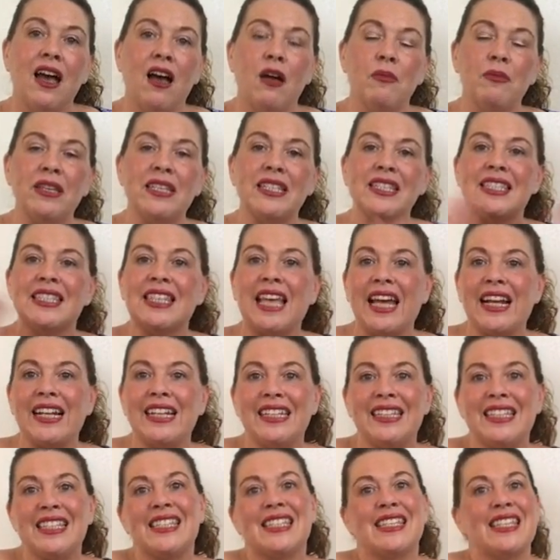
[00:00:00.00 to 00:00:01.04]

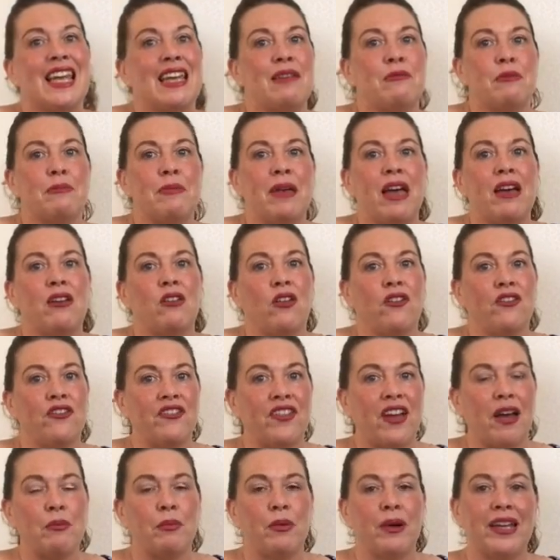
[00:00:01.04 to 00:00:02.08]
exactly the same amount of
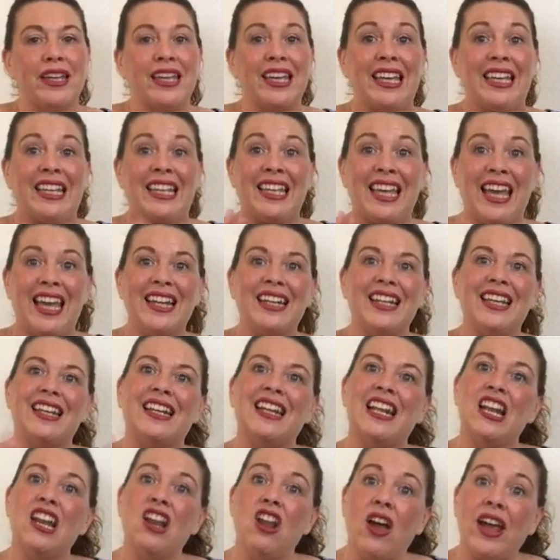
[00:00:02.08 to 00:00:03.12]
fabric, again in
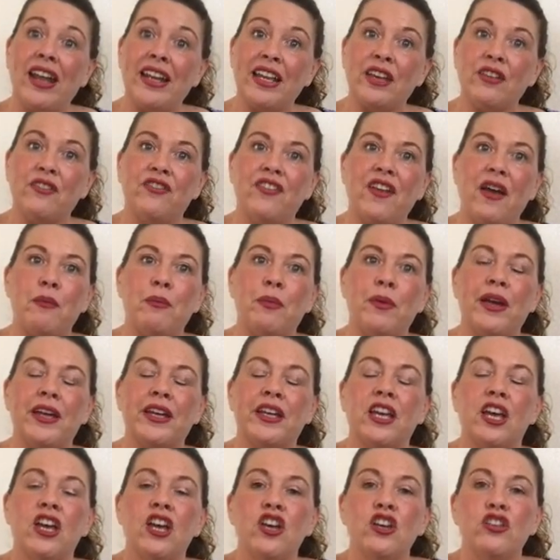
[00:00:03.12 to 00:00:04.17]
a lining
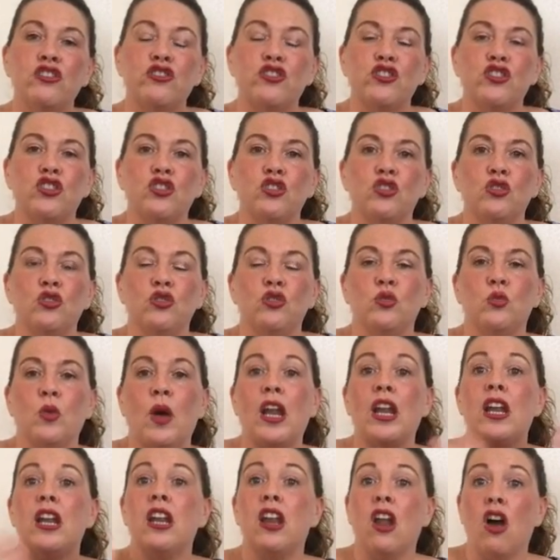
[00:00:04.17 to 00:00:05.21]
fabric, to
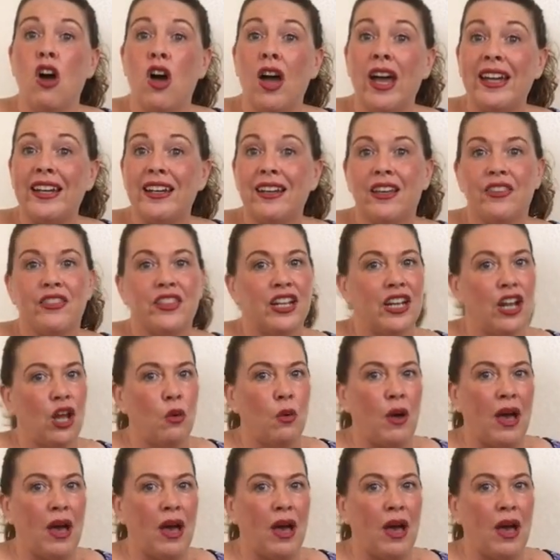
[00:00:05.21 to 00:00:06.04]
line the lower